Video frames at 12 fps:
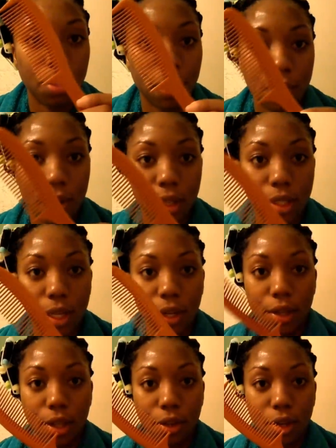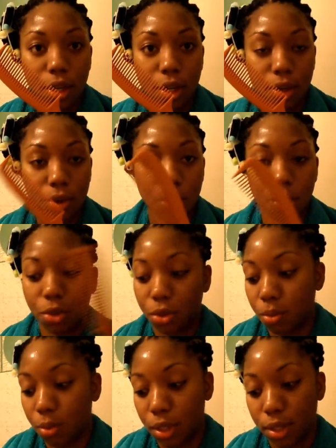I forgot to tell you that you needed a comb.
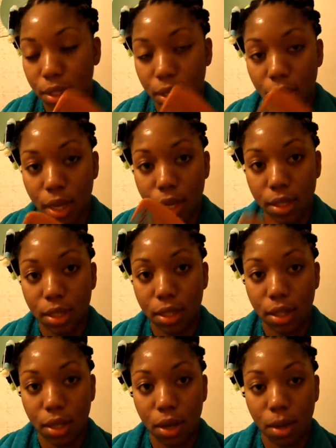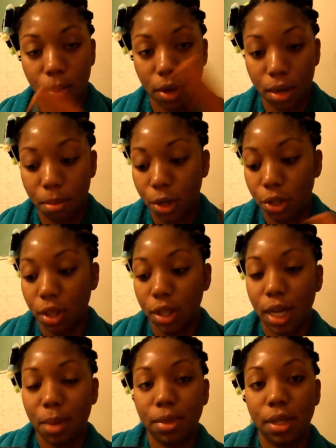Don't want to stick your hand in the hot water. Make sure the
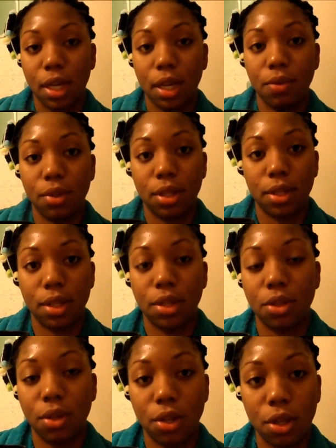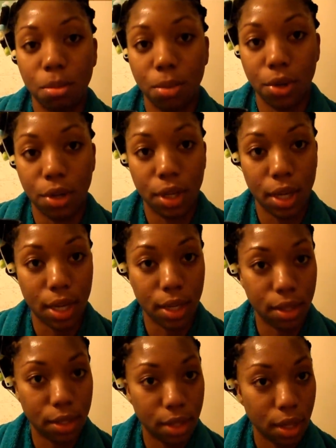cups are heat resistant so you don't burn your hands.